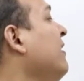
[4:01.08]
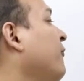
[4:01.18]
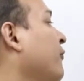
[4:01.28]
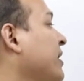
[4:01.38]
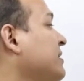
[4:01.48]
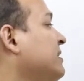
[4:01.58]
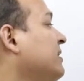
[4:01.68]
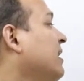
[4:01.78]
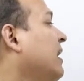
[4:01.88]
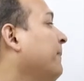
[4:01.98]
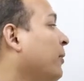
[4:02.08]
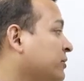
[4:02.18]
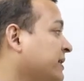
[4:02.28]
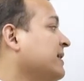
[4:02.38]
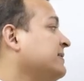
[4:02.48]
a friend,
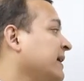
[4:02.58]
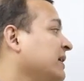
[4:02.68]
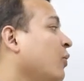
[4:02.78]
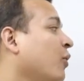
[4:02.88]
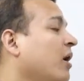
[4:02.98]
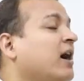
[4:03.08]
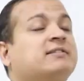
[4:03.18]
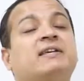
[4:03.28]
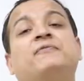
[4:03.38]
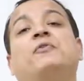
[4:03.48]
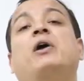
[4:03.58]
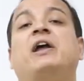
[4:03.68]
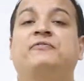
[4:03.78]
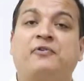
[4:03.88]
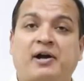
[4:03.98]
apologizing, or asking for
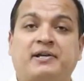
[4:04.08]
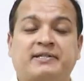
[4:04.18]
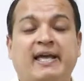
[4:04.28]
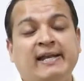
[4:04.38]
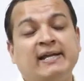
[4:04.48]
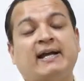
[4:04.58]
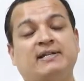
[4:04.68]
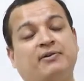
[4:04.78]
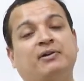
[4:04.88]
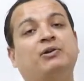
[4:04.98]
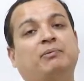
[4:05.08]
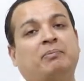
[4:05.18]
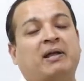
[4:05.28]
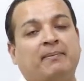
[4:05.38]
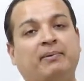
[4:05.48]
advice. Any category
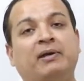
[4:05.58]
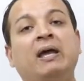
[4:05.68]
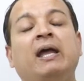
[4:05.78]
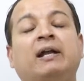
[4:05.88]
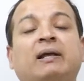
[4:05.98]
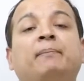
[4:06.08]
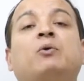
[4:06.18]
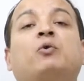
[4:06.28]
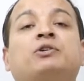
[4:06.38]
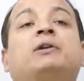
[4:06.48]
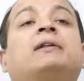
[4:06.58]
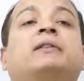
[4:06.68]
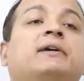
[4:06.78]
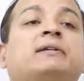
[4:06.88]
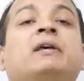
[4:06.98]
can be. It can be a question like
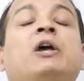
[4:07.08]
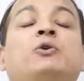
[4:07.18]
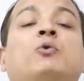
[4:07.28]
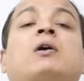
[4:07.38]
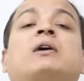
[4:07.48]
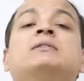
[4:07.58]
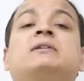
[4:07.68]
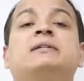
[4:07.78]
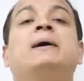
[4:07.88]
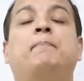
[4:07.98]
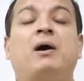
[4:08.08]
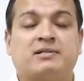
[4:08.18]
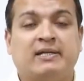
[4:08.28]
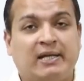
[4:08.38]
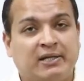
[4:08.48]
this. You are conducting a
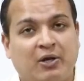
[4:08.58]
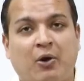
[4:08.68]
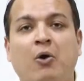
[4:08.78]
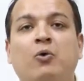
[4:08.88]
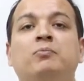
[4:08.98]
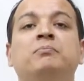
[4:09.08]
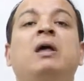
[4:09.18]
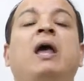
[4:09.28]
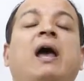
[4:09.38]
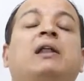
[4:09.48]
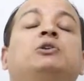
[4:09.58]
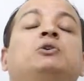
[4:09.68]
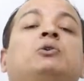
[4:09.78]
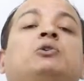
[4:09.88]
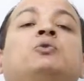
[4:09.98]
party in your home and
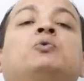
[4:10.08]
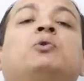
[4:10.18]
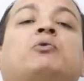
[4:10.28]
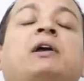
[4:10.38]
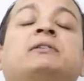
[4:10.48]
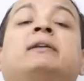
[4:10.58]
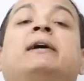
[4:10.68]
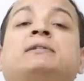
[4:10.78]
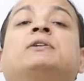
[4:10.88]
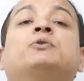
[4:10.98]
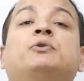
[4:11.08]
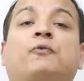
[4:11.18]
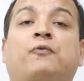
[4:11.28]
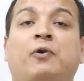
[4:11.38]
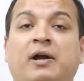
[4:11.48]
you write a letter to
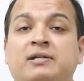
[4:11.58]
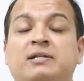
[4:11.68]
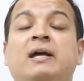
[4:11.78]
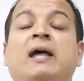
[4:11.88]
your friend